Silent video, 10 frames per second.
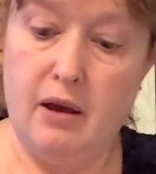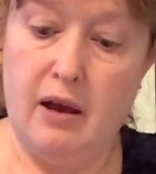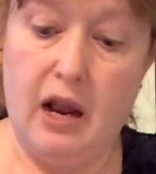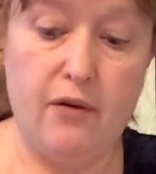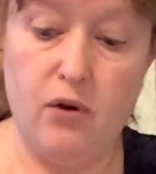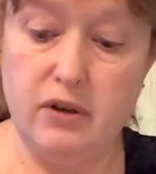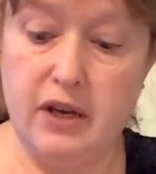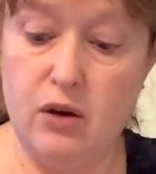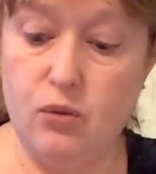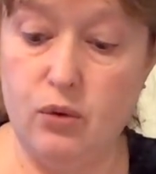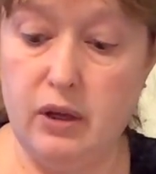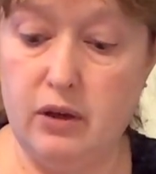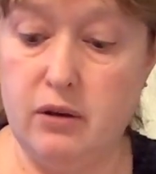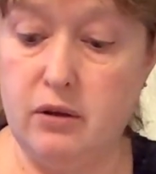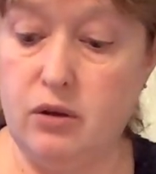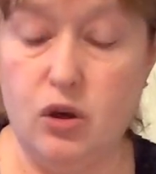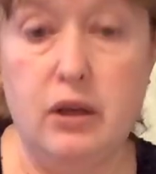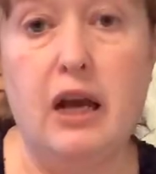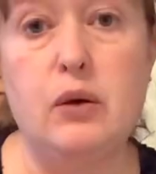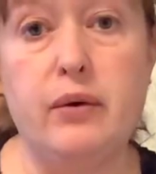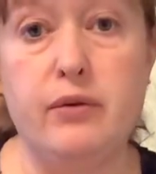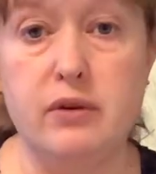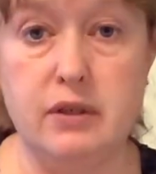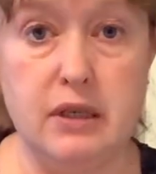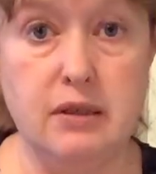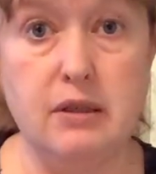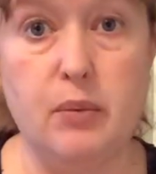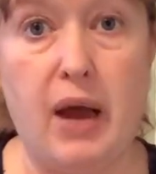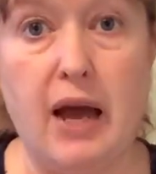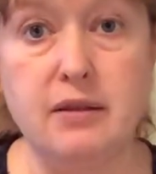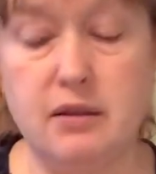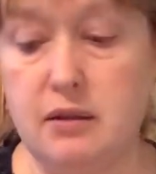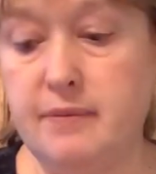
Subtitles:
And I've always had really good luck with their seeds in the past.